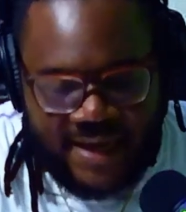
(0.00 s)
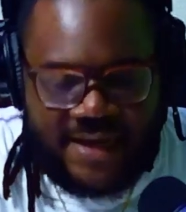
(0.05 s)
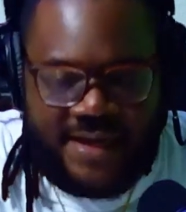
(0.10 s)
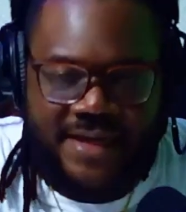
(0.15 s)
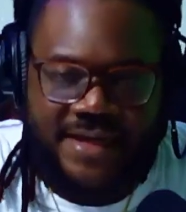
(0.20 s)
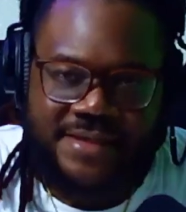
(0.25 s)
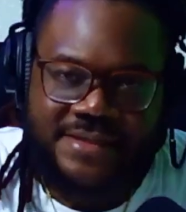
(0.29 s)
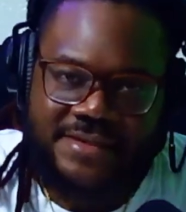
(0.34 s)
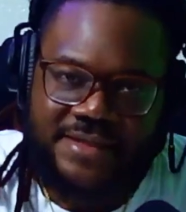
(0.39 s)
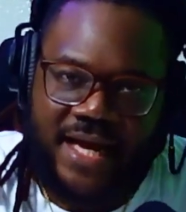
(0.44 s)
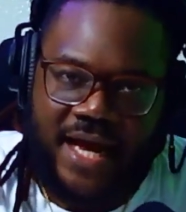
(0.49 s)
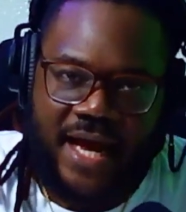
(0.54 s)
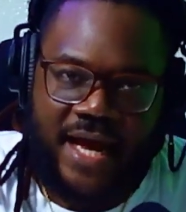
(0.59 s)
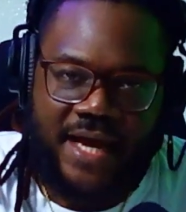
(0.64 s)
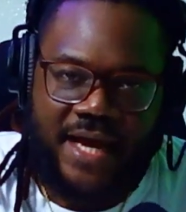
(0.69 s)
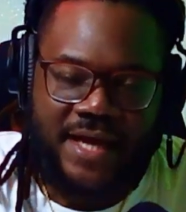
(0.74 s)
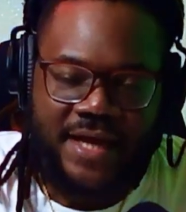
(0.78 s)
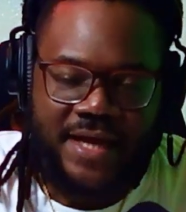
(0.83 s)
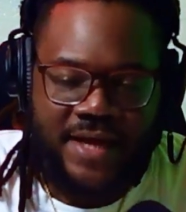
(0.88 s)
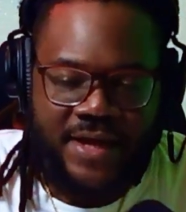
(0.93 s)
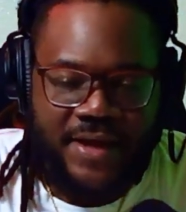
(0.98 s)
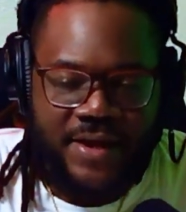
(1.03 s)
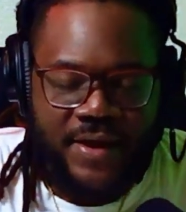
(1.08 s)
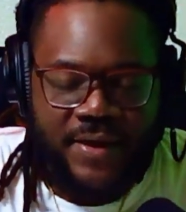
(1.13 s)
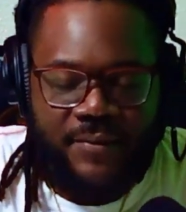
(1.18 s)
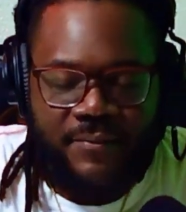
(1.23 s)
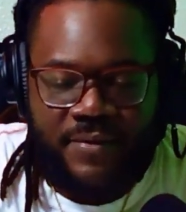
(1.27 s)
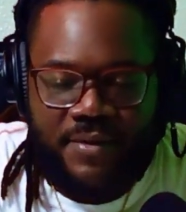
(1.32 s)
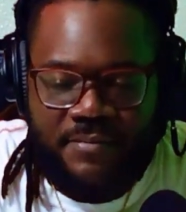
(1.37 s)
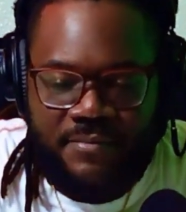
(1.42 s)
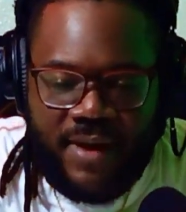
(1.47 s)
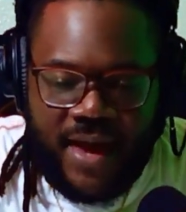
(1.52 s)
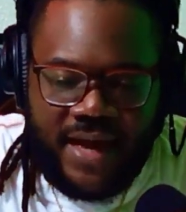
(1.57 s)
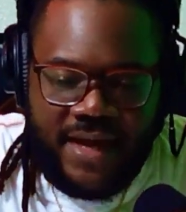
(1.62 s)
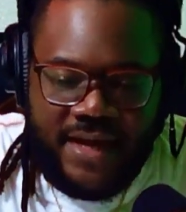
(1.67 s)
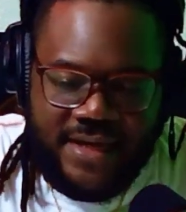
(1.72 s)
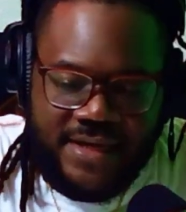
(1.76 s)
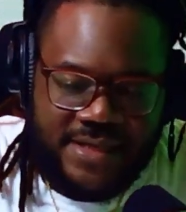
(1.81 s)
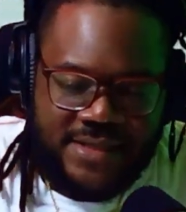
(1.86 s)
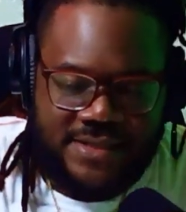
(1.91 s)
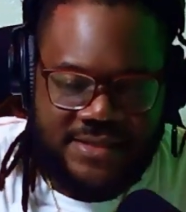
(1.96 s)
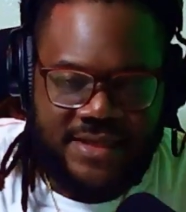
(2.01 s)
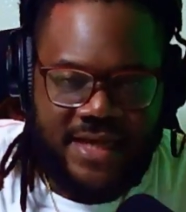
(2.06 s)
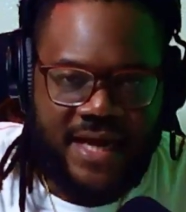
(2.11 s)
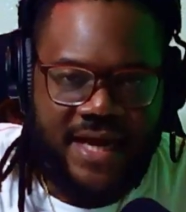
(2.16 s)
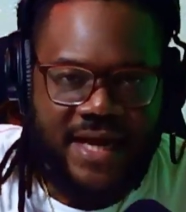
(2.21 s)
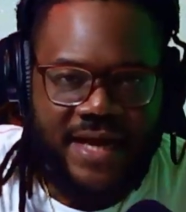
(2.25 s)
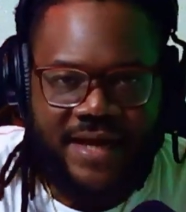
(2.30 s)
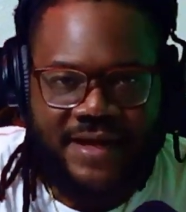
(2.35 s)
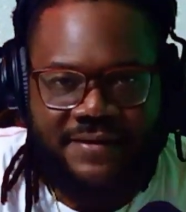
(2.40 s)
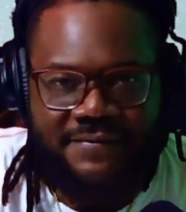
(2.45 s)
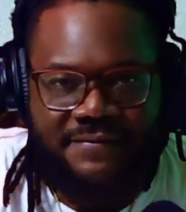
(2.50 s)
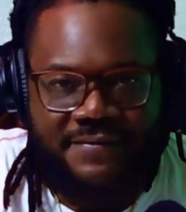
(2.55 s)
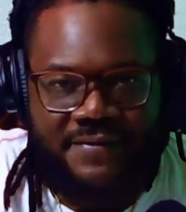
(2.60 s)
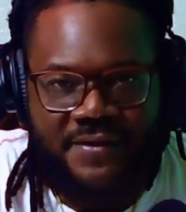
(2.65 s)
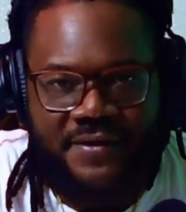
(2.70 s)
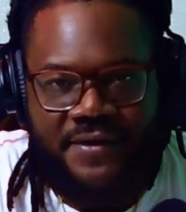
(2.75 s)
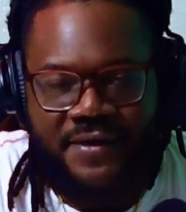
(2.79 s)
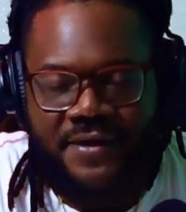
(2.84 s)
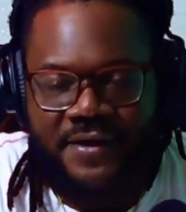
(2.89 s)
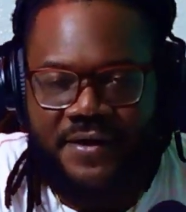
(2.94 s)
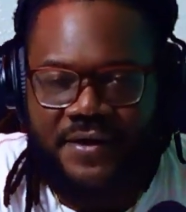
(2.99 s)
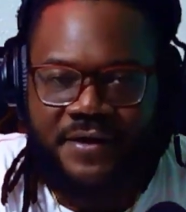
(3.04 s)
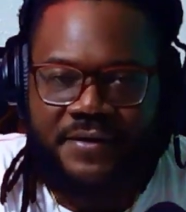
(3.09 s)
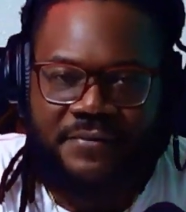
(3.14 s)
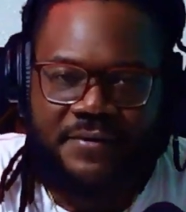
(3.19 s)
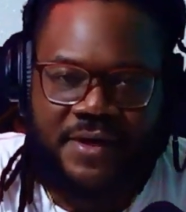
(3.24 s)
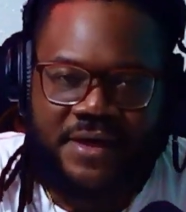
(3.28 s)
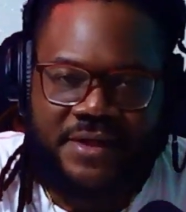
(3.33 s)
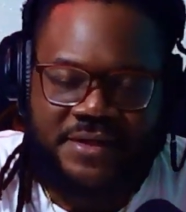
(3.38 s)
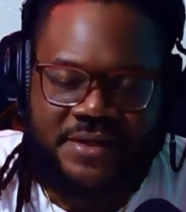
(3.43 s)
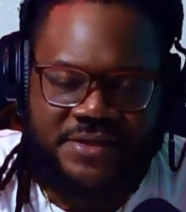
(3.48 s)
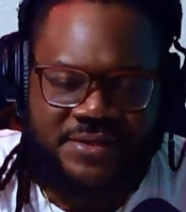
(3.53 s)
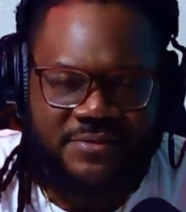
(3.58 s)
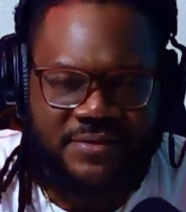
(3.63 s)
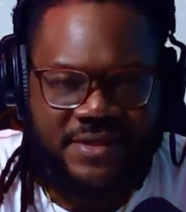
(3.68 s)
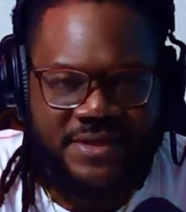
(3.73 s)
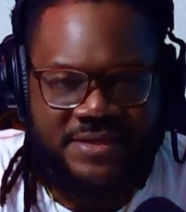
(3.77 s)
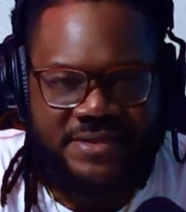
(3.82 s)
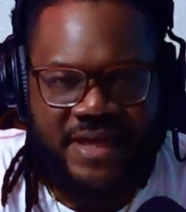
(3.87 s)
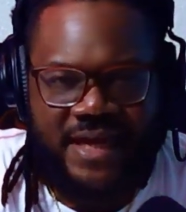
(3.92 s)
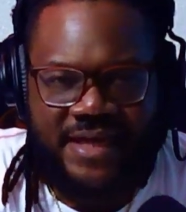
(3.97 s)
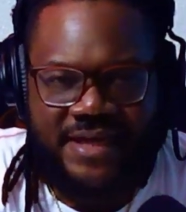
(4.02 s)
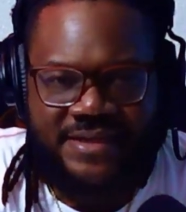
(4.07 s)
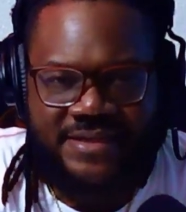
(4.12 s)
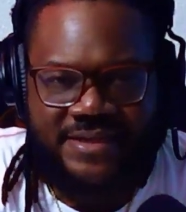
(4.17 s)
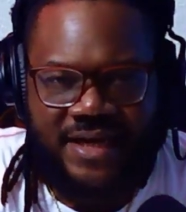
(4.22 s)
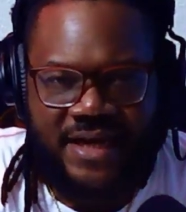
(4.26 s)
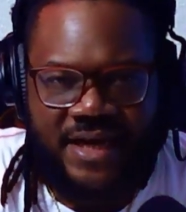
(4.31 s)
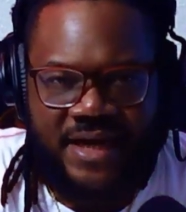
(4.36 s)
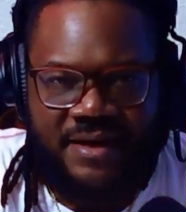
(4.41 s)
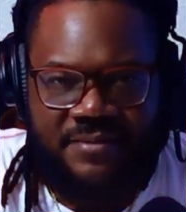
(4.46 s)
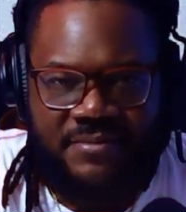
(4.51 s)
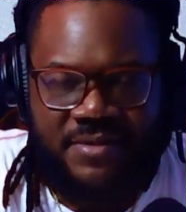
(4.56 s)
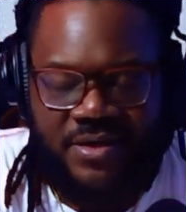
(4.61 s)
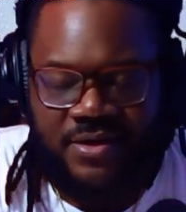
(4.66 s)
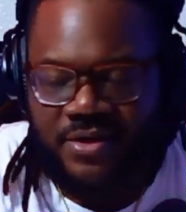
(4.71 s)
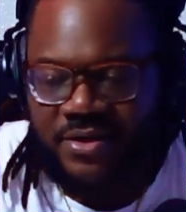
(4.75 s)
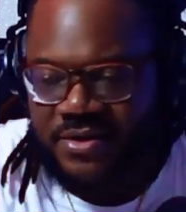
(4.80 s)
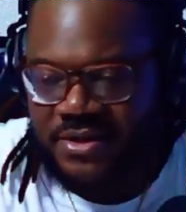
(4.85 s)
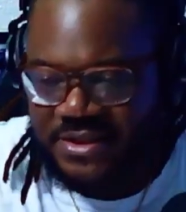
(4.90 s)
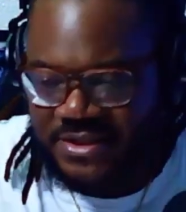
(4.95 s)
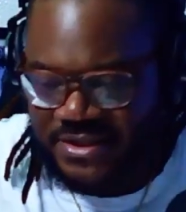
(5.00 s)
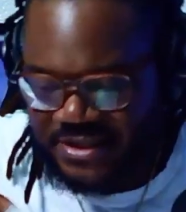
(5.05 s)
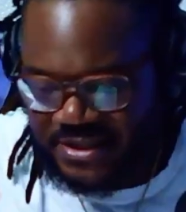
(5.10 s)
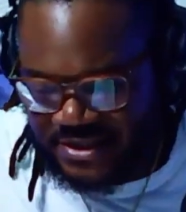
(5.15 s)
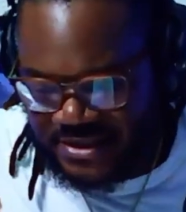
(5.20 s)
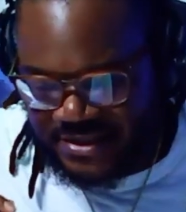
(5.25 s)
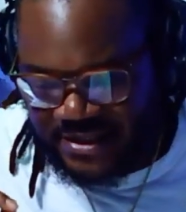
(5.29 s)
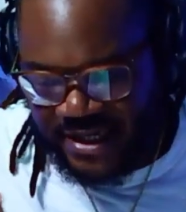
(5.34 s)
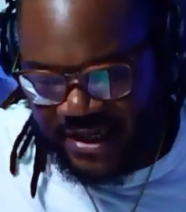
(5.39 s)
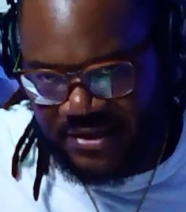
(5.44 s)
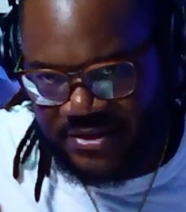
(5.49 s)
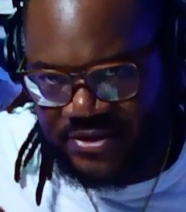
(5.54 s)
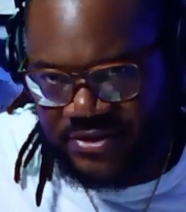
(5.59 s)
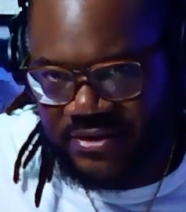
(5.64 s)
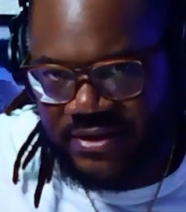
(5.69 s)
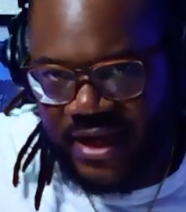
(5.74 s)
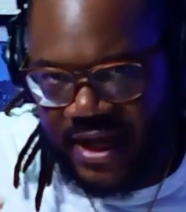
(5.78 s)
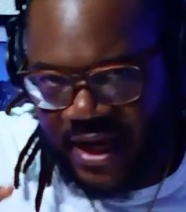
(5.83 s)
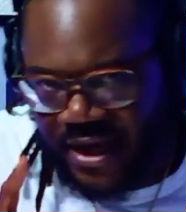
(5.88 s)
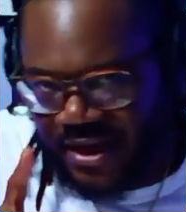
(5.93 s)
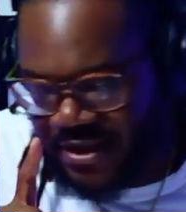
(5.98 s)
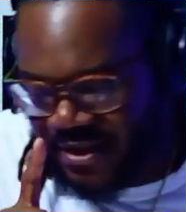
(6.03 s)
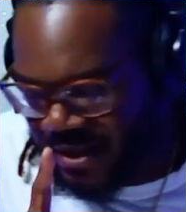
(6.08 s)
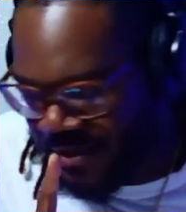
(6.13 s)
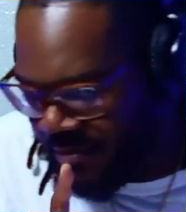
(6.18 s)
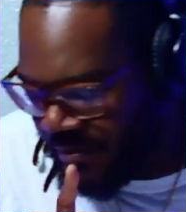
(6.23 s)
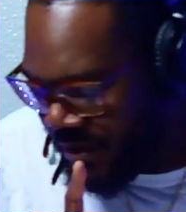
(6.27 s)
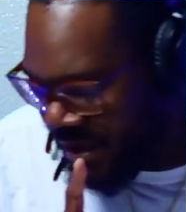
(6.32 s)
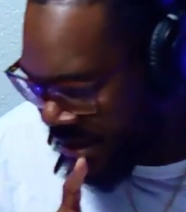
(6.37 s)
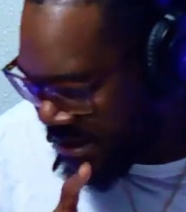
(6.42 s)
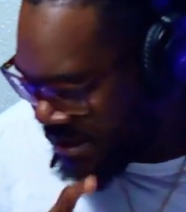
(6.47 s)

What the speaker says: in this thing. We back in this thing for, what, the 22nd time? Hold on, this just sound too loud. Give me a